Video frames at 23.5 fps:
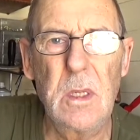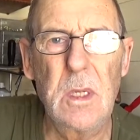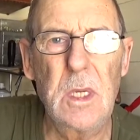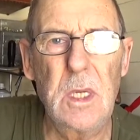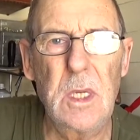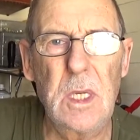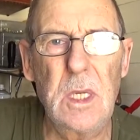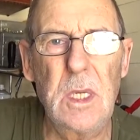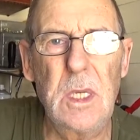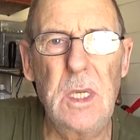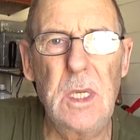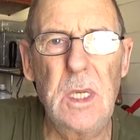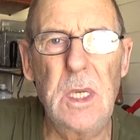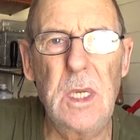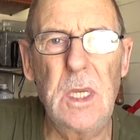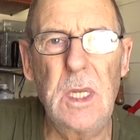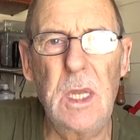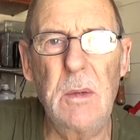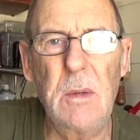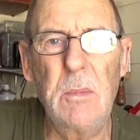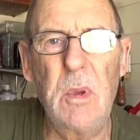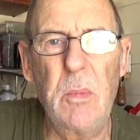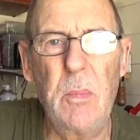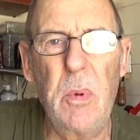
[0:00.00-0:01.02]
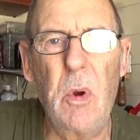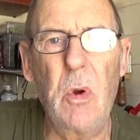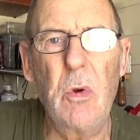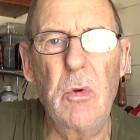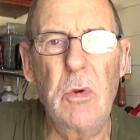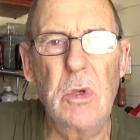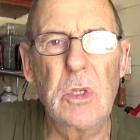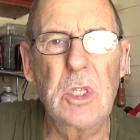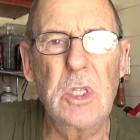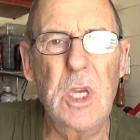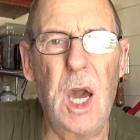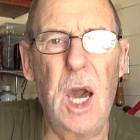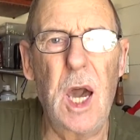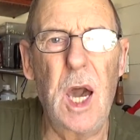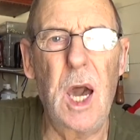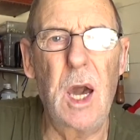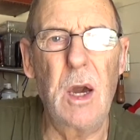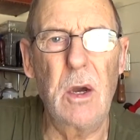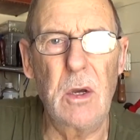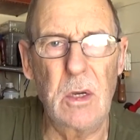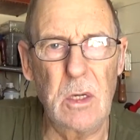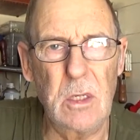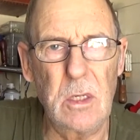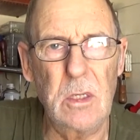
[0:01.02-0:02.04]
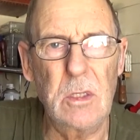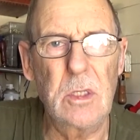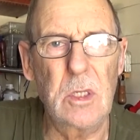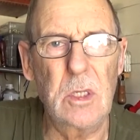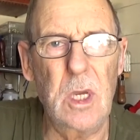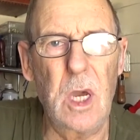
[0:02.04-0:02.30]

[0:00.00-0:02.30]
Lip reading: he let me borrow his car to